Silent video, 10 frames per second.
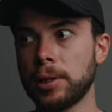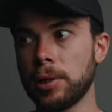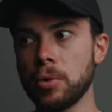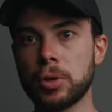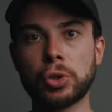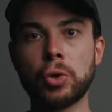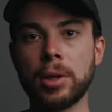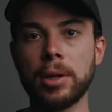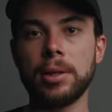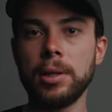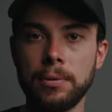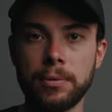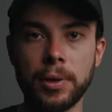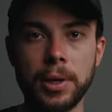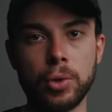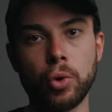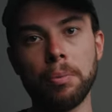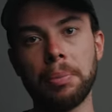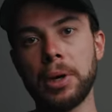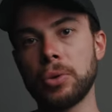it looks totally different
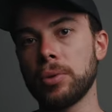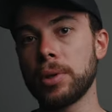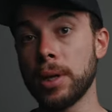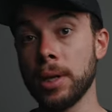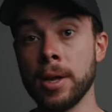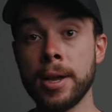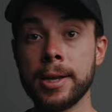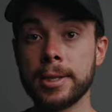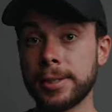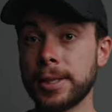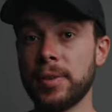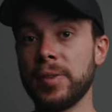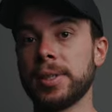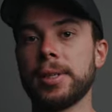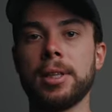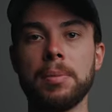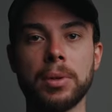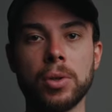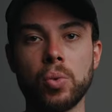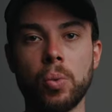compared to the 70cm
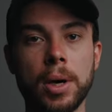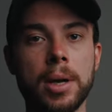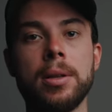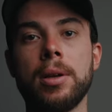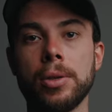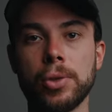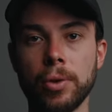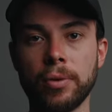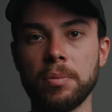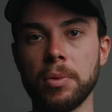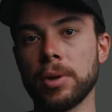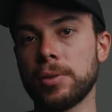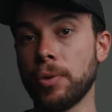wide softbox.